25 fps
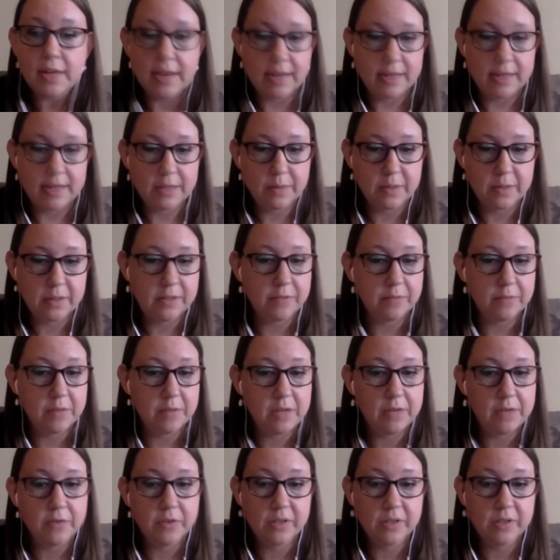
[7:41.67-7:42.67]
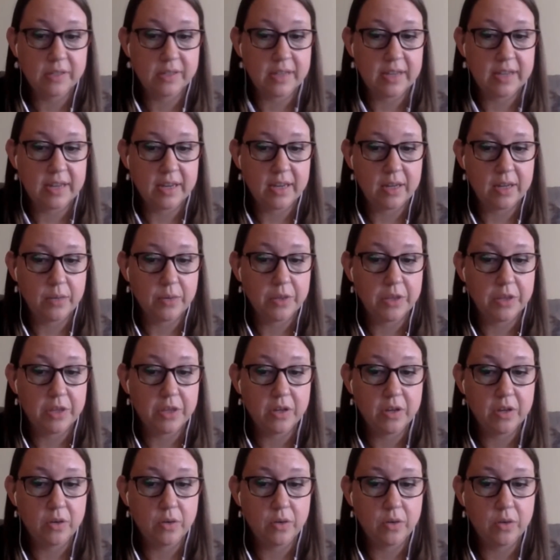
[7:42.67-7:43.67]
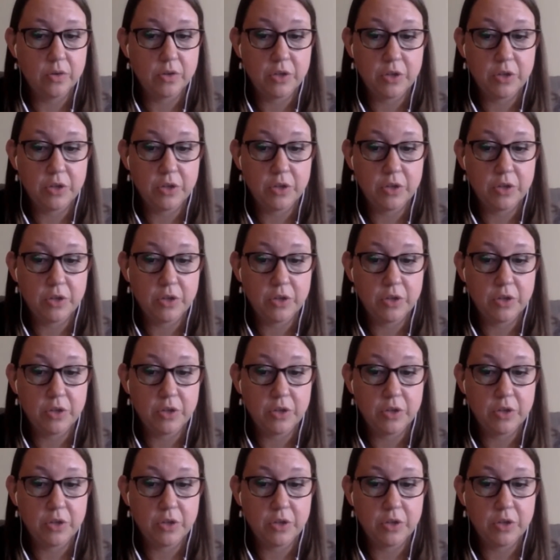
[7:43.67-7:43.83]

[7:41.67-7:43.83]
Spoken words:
aspects of medieval society within